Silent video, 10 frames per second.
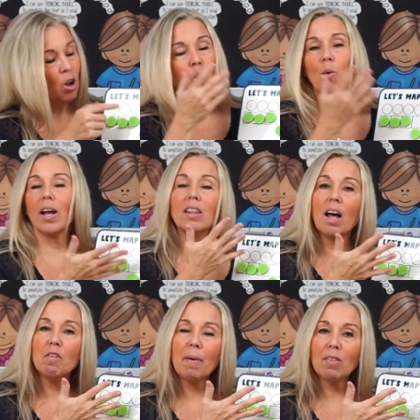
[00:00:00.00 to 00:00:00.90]
What I
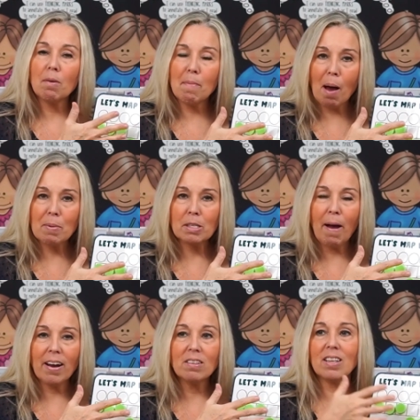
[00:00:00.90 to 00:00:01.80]
love about the Mappets
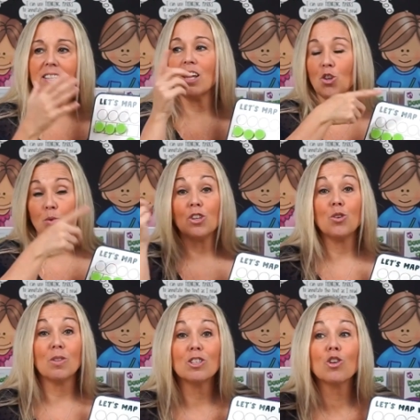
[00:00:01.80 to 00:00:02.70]
paddles is that you can
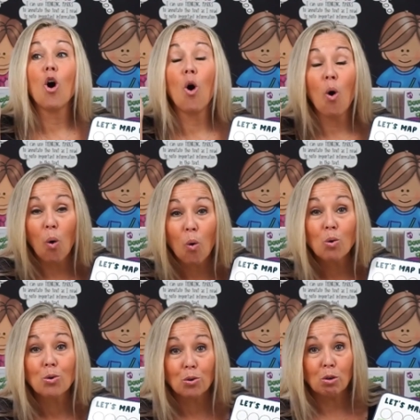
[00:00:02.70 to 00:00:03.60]
do this whole
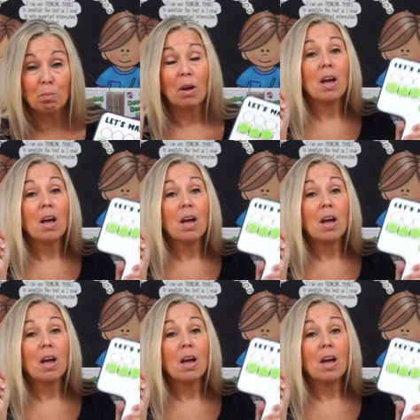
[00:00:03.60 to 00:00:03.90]
group,